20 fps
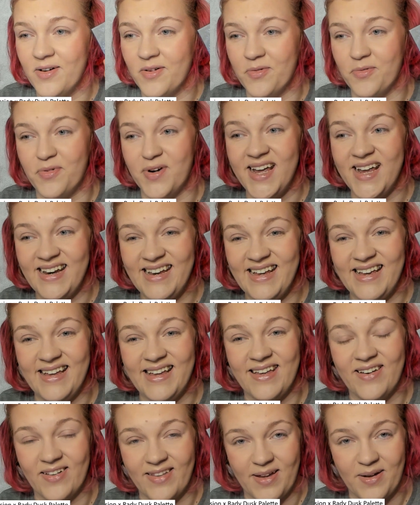Rady
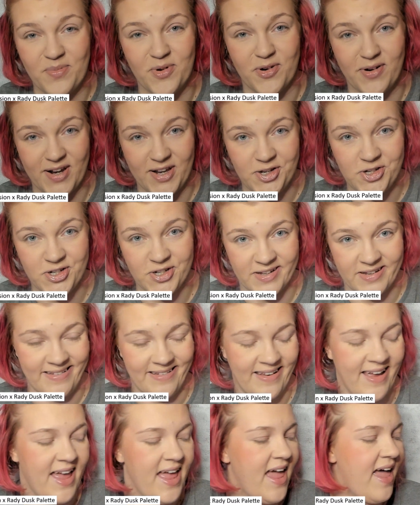collaboration